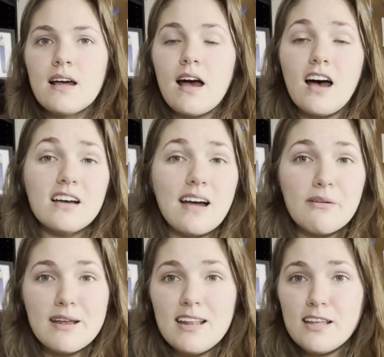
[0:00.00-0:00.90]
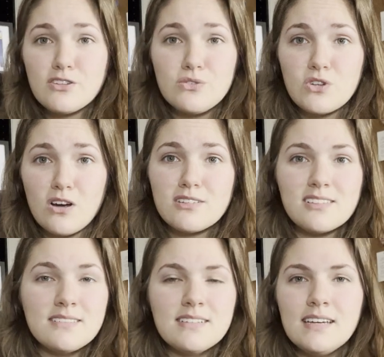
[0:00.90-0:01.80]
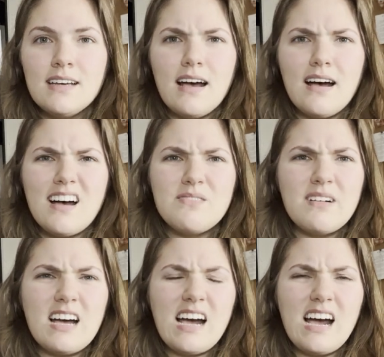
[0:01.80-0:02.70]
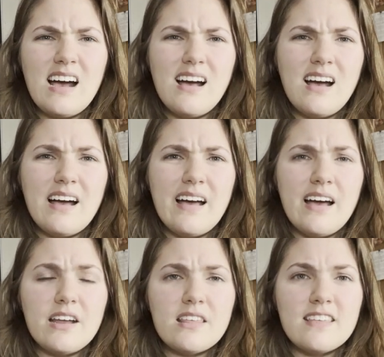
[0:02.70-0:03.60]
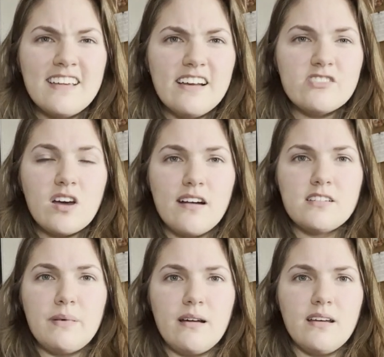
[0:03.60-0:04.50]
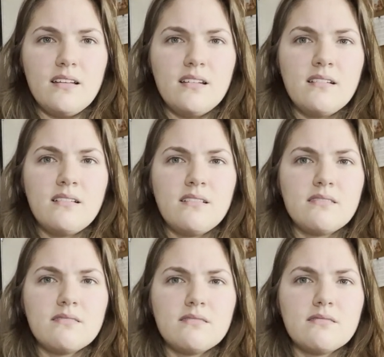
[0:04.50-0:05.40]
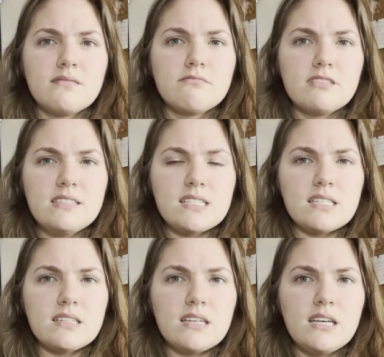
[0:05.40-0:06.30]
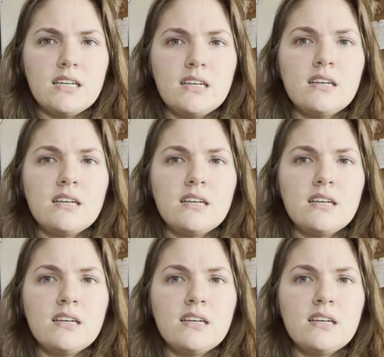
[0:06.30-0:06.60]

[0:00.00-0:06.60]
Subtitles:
I rated it 2 stars. I think I've talked about it recently.